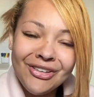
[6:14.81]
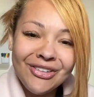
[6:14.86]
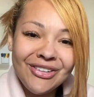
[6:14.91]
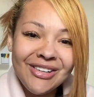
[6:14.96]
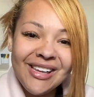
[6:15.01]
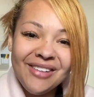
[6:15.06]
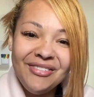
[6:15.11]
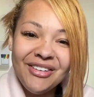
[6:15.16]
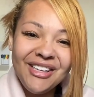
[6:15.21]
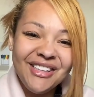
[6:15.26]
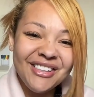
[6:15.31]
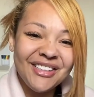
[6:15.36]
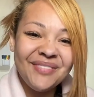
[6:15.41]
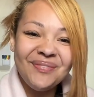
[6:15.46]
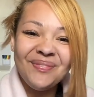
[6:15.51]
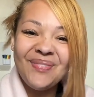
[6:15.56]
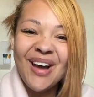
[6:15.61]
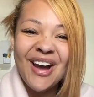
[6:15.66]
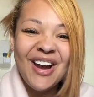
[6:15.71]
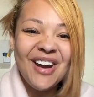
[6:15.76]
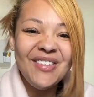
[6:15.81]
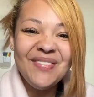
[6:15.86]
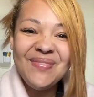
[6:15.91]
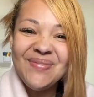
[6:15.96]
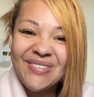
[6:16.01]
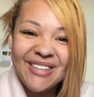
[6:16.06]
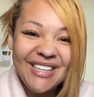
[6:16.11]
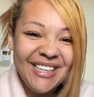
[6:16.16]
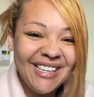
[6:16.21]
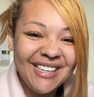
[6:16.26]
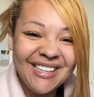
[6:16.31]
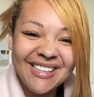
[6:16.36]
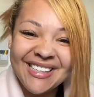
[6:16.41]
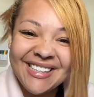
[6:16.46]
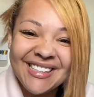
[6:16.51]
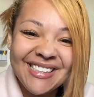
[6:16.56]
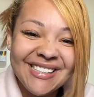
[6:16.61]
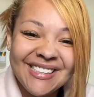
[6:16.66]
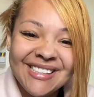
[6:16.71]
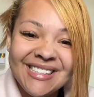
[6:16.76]
You're living your
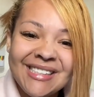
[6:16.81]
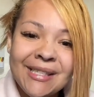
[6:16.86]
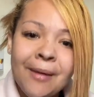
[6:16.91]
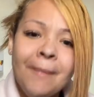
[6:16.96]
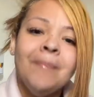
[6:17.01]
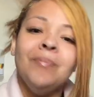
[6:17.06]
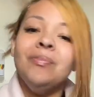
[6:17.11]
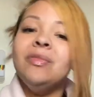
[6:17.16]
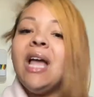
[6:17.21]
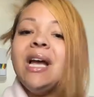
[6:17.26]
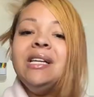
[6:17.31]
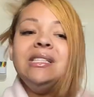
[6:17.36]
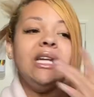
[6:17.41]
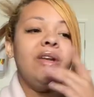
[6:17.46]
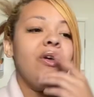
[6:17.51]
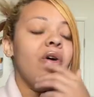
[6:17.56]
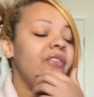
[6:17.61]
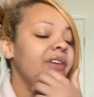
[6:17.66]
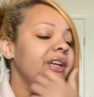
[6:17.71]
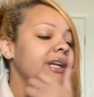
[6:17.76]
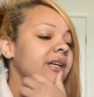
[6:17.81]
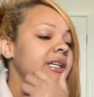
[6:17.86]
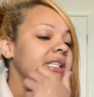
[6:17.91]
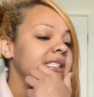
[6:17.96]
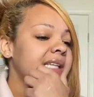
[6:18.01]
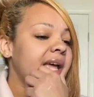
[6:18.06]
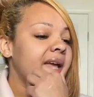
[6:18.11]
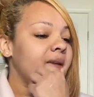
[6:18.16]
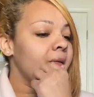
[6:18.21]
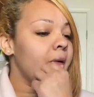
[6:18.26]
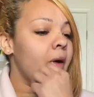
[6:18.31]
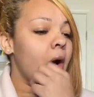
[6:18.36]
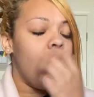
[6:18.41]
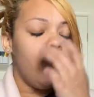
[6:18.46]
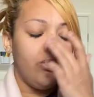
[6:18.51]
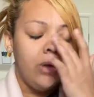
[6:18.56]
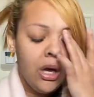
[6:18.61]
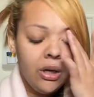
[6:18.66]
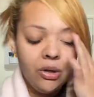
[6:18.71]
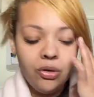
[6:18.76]
purpose. They sit over here and say, you
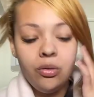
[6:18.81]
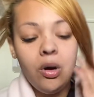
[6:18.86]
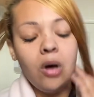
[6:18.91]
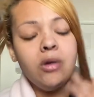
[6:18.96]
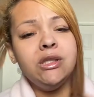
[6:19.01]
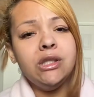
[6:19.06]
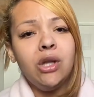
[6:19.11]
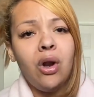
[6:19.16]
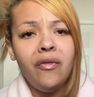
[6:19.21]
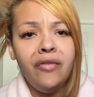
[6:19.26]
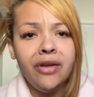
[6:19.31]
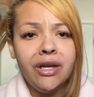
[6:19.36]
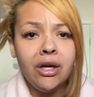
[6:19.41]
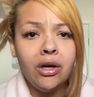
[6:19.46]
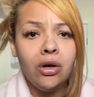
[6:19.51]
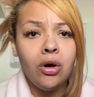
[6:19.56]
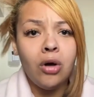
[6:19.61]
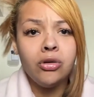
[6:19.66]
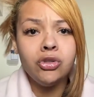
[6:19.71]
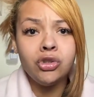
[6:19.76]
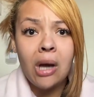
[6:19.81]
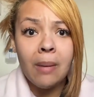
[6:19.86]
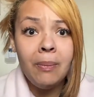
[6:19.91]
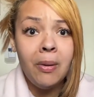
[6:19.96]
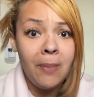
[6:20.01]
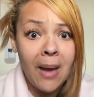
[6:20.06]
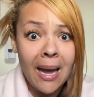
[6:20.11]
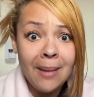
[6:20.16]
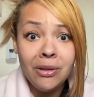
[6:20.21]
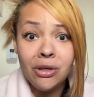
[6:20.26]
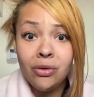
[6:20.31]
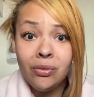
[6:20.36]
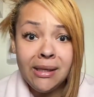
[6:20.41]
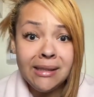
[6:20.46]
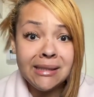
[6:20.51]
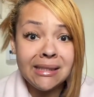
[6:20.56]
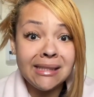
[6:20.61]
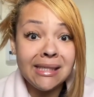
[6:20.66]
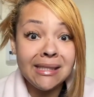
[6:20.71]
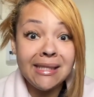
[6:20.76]
go sit over here and go drop a baby. You
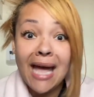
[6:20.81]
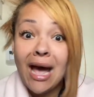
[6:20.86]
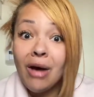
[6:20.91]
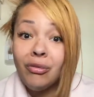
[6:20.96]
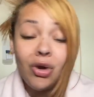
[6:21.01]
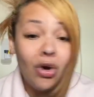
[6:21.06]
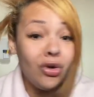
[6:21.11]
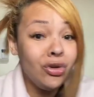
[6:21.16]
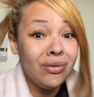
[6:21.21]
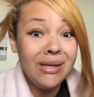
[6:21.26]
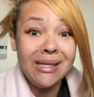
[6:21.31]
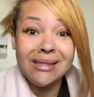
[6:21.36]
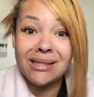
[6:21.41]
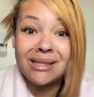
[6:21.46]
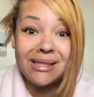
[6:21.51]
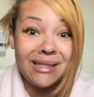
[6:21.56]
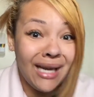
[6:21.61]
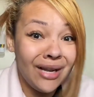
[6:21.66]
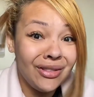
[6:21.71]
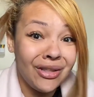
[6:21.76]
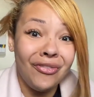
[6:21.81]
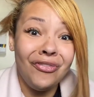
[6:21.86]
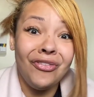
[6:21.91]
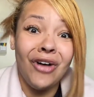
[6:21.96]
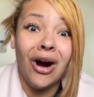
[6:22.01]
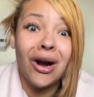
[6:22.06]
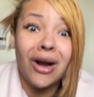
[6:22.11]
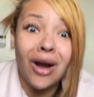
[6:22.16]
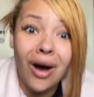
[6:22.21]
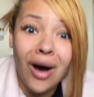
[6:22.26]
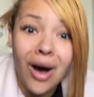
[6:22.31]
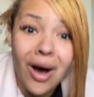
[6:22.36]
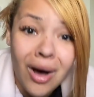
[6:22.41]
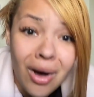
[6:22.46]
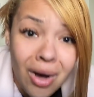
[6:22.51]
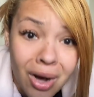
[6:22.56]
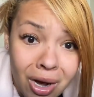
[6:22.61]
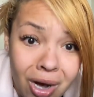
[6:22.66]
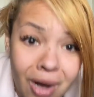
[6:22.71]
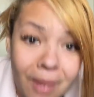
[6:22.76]
need to sit down. No, you need to stand the fuck
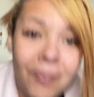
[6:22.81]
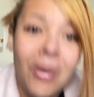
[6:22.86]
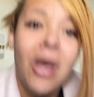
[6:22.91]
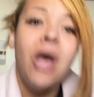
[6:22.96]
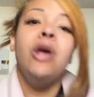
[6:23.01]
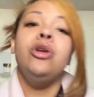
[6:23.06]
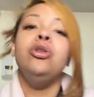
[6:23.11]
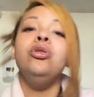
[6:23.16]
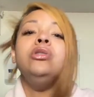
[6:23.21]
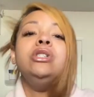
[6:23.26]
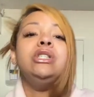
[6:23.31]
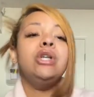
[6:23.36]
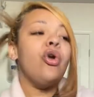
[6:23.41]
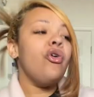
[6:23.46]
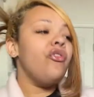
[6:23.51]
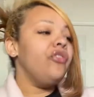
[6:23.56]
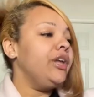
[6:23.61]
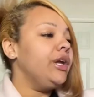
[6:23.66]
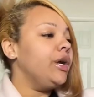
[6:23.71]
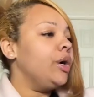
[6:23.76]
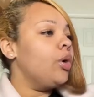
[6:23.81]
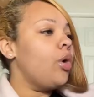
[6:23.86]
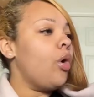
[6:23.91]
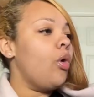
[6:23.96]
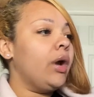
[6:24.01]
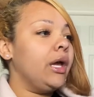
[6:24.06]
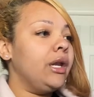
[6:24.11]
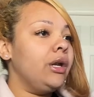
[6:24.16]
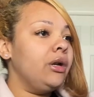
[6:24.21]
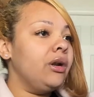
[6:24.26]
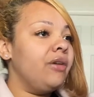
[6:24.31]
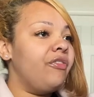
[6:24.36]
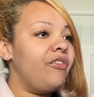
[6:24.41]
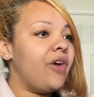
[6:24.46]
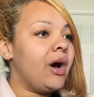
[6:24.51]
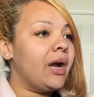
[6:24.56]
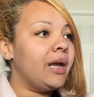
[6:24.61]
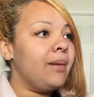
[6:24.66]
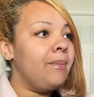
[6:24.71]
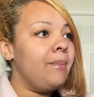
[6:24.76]
up. You sit over here and go get in a
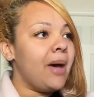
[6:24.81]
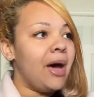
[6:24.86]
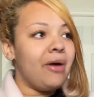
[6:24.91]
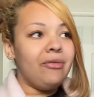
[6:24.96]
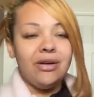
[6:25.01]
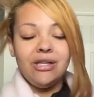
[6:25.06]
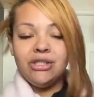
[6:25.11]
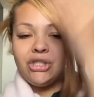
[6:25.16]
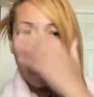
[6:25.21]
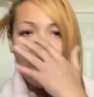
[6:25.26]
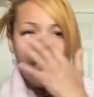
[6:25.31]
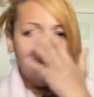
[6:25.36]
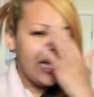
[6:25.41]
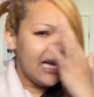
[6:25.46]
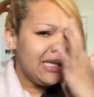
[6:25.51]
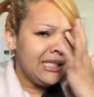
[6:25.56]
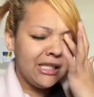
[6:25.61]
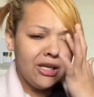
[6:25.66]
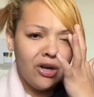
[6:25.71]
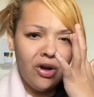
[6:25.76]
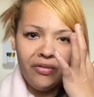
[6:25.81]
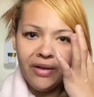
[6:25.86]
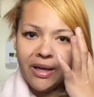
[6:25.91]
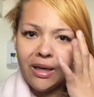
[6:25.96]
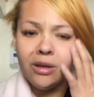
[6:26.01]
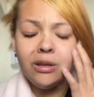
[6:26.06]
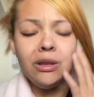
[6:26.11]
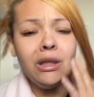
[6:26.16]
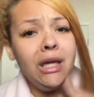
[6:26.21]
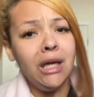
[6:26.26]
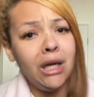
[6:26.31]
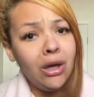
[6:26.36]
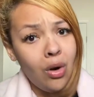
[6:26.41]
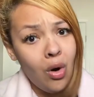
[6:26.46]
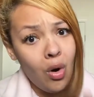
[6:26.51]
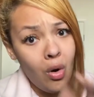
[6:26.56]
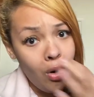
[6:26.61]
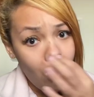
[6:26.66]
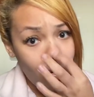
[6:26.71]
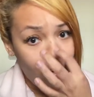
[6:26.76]
fucking marriage. They sit over here thinking,
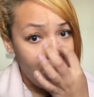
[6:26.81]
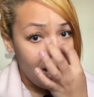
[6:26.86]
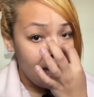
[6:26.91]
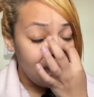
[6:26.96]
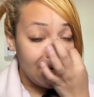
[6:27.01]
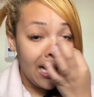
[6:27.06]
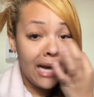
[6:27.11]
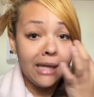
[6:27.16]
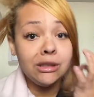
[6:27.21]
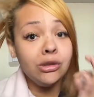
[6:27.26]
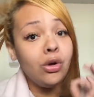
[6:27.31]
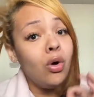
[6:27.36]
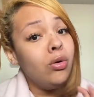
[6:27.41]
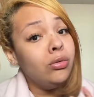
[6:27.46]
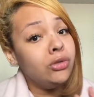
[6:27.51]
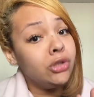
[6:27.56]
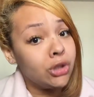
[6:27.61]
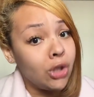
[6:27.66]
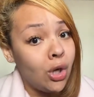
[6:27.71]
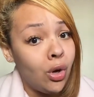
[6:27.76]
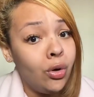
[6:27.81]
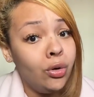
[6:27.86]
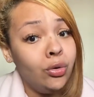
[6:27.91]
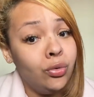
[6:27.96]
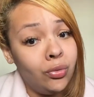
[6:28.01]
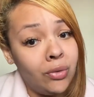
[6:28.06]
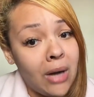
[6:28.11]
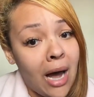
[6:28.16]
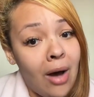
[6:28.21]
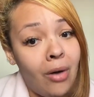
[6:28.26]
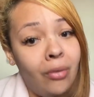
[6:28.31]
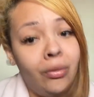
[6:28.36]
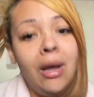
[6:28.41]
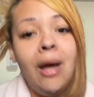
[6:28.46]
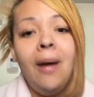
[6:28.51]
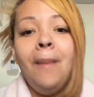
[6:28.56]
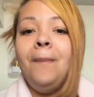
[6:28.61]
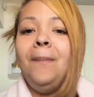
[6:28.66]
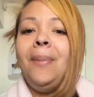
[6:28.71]
oh, that's gonna slow you down.